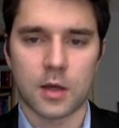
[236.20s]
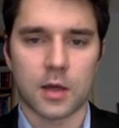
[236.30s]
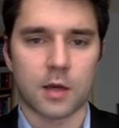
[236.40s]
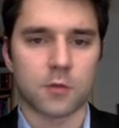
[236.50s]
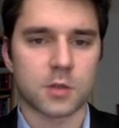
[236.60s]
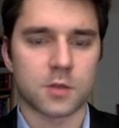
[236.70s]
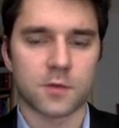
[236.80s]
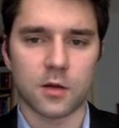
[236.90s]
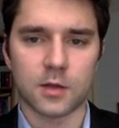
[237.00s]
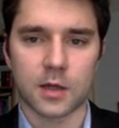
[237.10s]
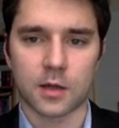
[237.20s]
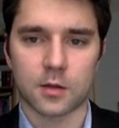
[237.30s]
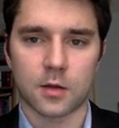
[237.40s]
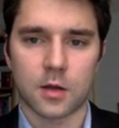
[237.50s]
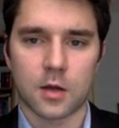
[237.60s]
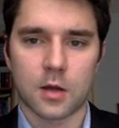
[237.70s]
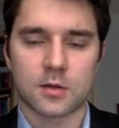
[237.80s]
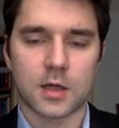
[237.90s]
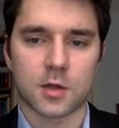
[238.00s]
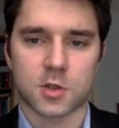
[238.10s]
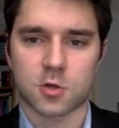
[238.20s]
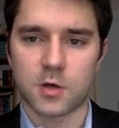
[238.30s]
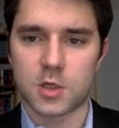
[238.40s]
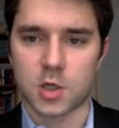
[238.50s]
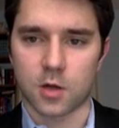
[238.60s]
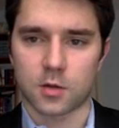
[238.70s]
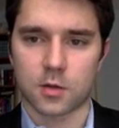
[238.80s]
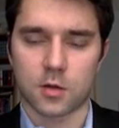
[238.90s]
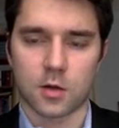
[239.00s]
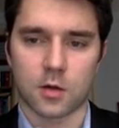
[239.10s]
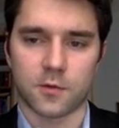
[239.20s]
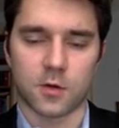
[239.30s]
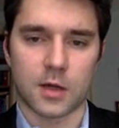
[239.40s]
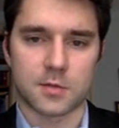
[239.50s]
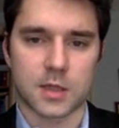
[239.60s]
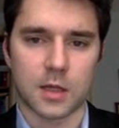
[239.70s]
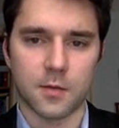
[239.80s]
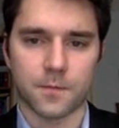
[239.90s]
And once you've done that, take a screenshot of your game scene